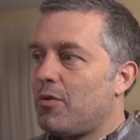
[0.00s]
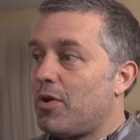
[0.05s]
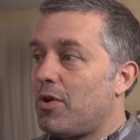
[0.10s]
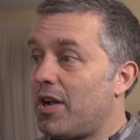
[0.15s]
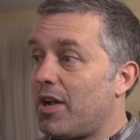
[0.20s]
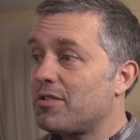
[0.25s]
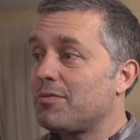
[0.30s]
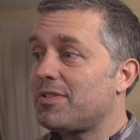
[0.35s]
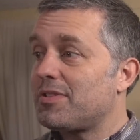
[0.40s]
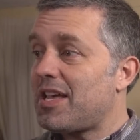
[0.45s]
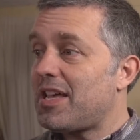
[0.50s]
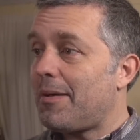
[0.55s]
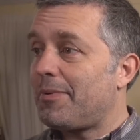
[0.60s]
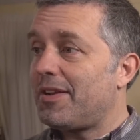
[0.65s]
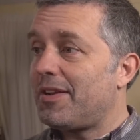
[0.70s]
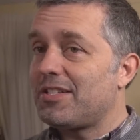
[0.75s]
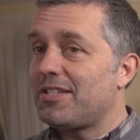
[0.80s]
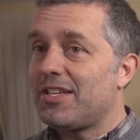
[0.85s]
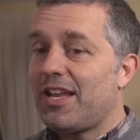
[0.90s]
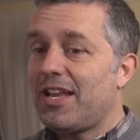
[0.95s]
Here's what's
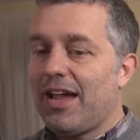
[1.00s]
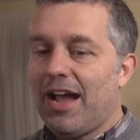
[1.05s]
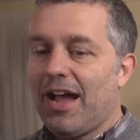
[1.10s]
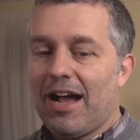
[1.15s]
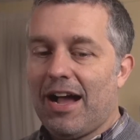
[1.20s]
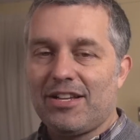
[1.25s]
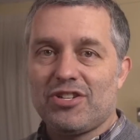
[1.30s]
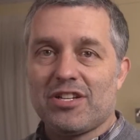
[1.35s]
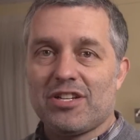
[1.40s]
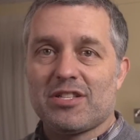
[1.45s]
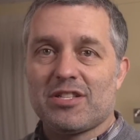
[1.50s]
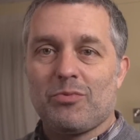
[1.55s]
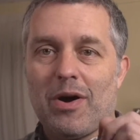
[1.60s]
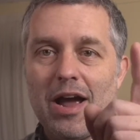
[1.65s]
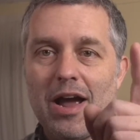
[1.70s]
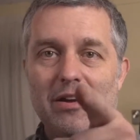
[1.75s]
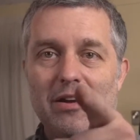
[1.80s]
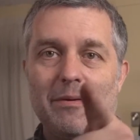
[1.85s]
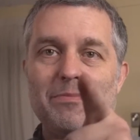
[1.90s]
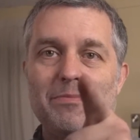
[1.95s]
happening today. I just
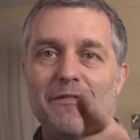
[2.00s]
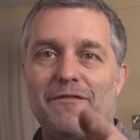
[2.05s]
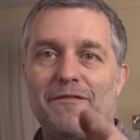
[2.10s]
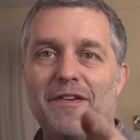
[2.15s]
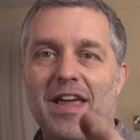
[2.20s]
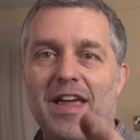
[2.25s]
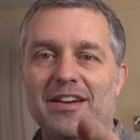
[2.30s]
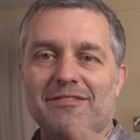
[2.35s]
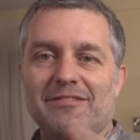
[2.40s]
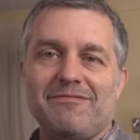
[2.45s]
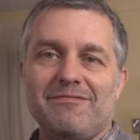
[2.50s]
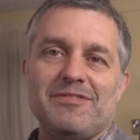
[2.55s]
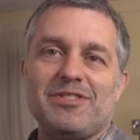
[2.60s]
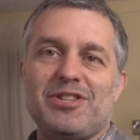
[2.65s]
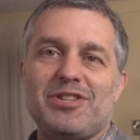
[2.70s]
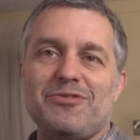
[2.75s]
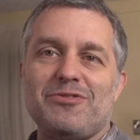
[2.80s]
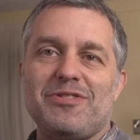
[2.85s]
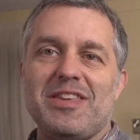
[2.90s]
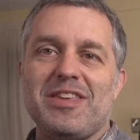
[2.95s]
wired up the fan
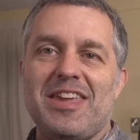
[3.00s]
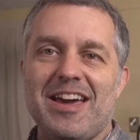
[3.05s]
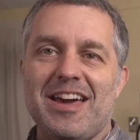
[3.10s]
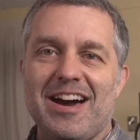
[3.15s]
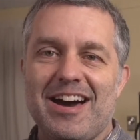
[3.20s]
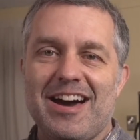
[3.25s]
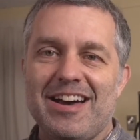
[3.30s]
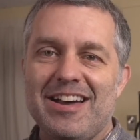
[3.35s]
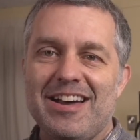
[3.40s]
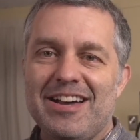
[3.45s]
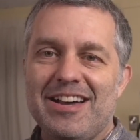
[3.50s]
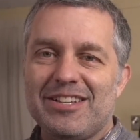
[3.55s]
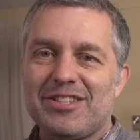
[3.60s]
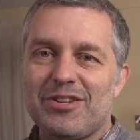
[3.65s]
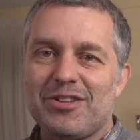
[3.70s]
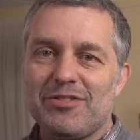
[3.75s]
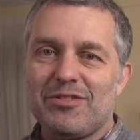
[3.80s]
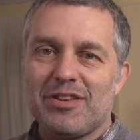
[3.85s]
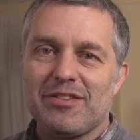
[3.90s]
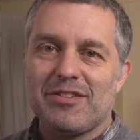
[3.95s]
to
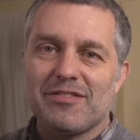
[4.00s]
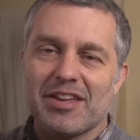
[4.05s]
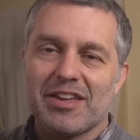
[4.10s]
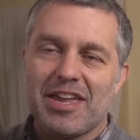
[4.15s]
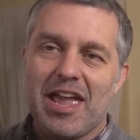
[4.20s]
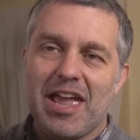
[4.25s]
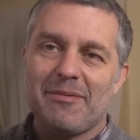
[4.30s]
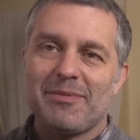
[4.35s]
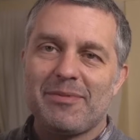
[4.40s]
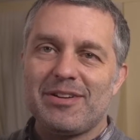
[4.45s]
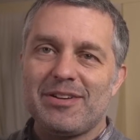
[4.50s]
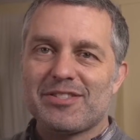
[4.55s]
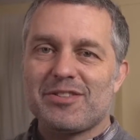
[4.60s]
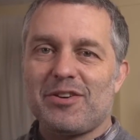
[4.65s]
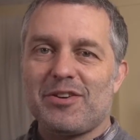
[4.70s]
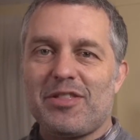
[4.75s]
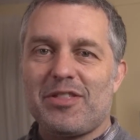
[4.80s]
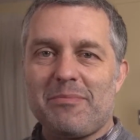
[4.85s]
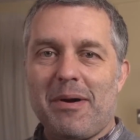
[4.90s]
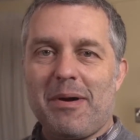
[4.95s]
the camera
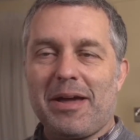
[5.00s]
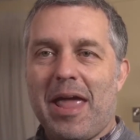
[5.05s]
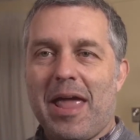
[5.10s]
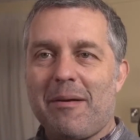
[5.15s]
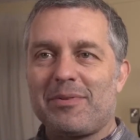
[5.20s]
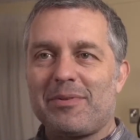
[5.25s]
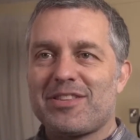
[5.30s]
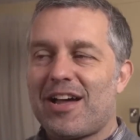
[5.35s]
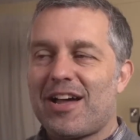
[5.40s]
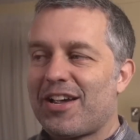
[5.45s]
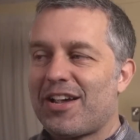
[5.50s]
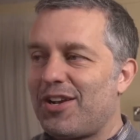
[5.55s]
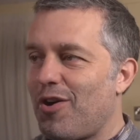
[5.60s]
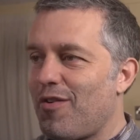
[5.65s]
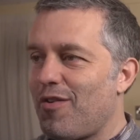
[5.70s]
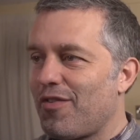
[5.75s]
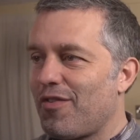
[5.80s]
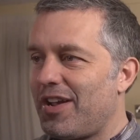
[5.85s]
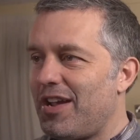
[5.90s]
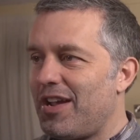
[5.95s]
so that my camera's not going to
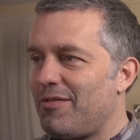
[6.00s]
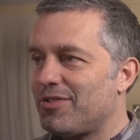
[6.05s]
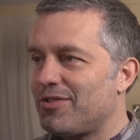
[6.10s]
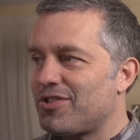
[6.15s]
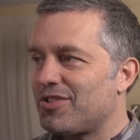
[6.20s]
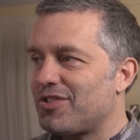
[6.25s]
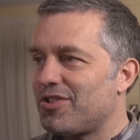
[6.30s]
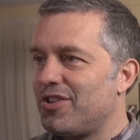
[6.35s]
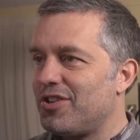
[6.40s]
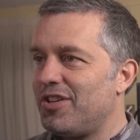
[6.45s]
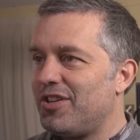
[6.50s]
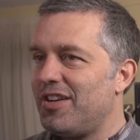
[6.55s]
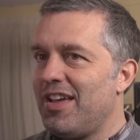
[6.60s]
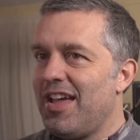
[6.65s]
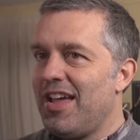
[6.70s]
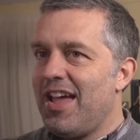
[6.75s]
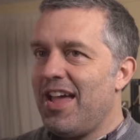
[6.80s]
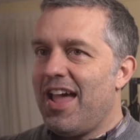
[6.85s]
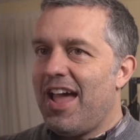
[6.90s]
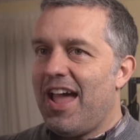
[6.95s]
overheat, which is good.
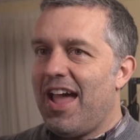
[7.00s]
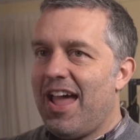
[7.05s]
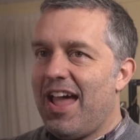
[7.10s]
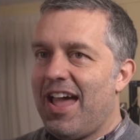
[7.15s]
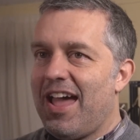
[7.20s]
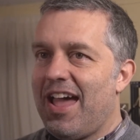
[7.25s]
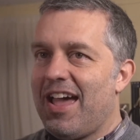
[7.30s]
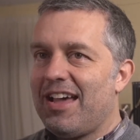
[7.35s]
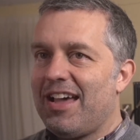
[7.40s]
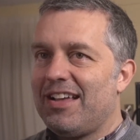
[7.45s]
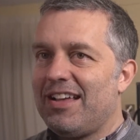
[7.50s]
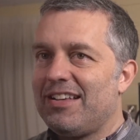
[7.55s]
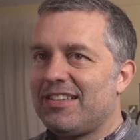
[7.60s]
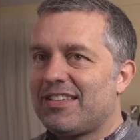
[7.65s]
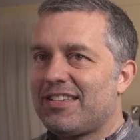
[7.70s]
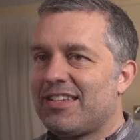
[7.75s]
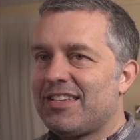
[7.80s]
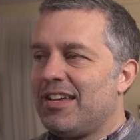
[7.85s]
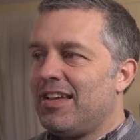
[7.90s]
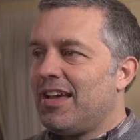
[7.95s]

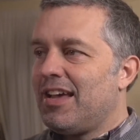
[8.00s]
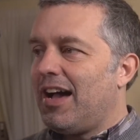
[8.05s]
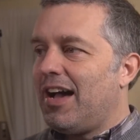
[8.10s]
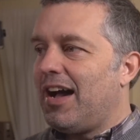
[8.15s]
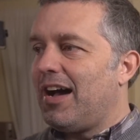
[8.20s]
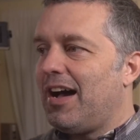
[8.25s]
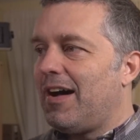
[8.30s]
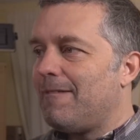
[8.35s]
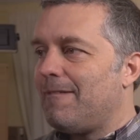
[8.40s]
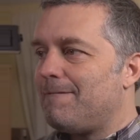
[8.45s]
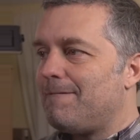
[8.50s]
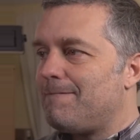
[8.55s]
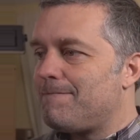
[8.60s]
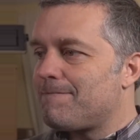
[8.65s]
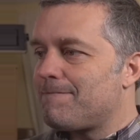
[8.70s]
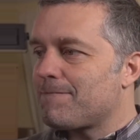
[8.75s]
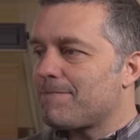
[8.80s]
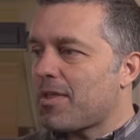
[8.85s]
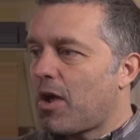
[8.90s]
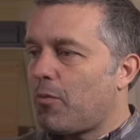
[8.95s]
And
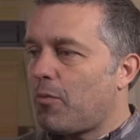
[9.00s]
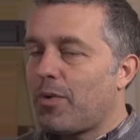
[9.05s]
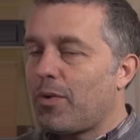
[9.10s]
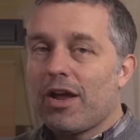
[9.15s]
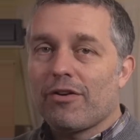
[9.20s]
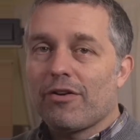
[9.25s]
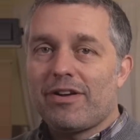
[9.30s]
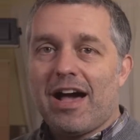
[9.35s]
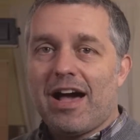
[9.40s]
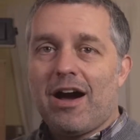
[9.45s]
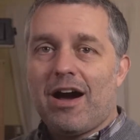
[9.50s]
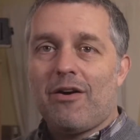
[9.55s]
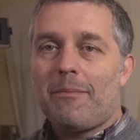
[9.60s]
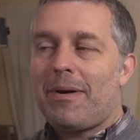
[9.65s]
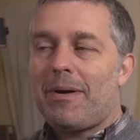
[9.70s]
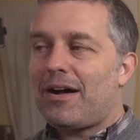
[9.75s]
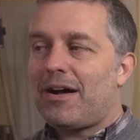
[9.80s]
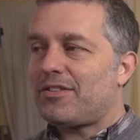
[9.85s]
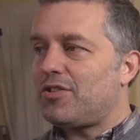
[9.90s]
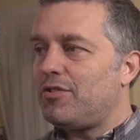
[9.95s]
we are now
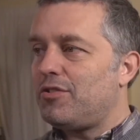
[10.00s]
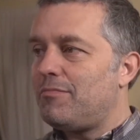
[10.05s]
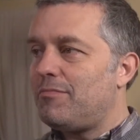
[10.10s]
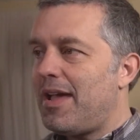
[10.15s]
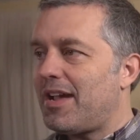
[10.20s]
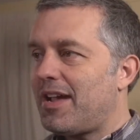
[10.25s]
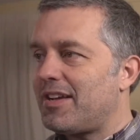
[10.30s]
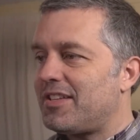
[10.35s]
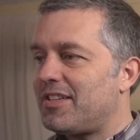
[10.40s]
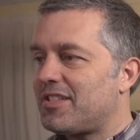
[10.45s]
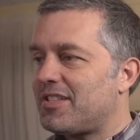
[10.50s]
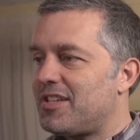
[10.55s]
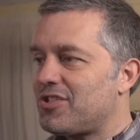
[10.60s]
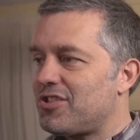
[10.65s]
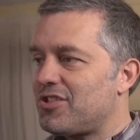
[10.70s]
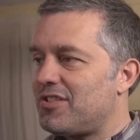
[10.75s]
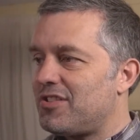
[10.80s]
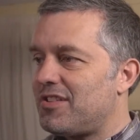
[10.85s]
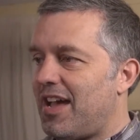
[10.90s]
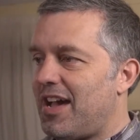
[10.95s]
about to make a
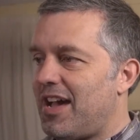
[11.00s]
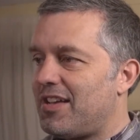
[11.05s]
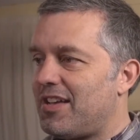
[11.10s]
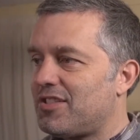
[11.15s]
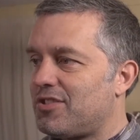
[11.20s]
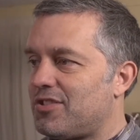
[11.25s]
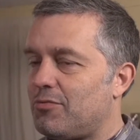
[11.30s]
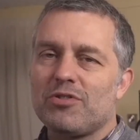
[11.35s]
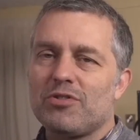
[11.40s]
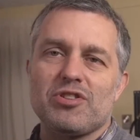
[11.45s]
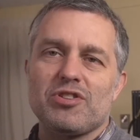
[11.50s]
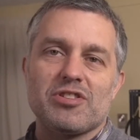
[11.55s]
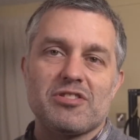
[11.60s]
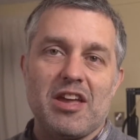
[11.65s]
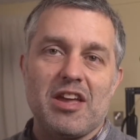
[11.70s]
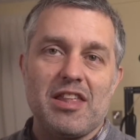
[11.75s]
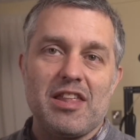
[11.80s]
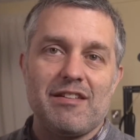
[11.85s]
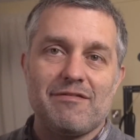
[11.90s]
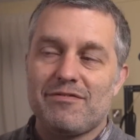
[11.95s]
decision as to, we're just
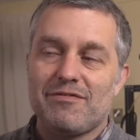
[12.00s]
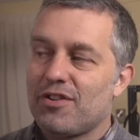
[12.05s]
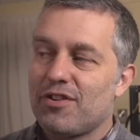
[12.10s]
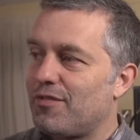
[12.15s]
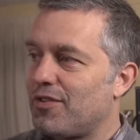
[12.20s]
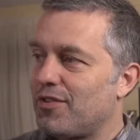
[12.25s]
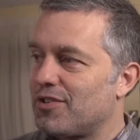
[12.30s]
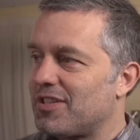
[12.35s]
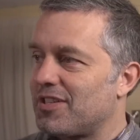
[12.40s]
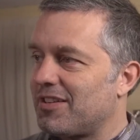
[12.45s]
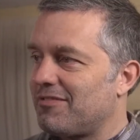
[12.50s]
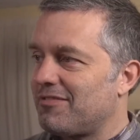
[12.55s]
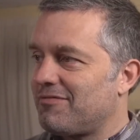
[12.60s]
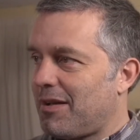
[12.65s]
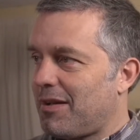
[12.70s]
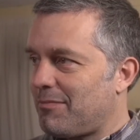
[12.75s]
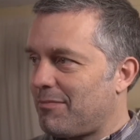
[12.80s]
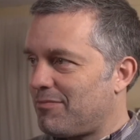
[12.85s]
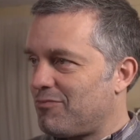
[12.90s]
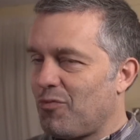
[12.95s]
kind of conversing.
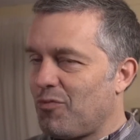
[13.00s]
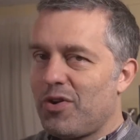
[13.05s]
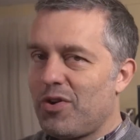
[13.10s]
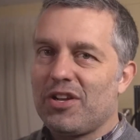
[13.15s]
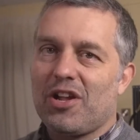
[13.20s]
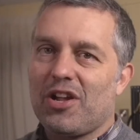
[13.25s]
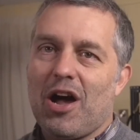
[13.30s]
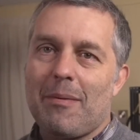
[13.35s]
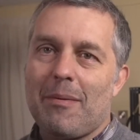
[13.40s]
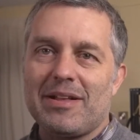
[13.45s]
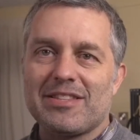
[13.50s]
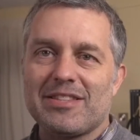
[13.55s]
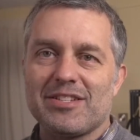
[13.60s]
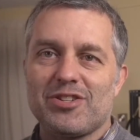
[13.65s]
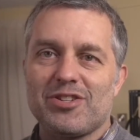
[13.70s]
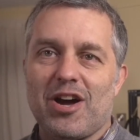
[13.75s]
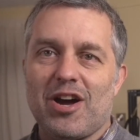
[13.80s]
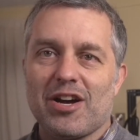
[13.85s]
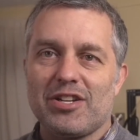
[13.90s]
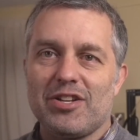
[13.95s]
I'm reading comments and
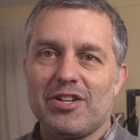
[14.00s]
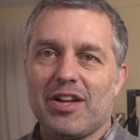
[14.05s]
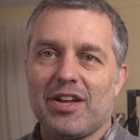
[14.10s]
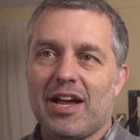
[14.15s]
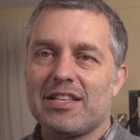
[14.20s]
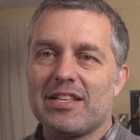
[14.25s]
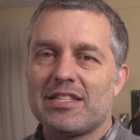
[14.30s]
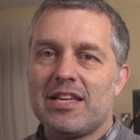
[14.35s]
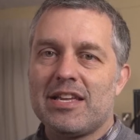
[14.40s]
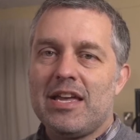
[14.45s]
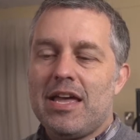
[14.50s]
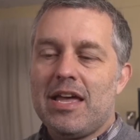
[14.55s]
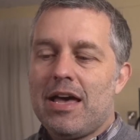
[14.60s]
talking to you guys.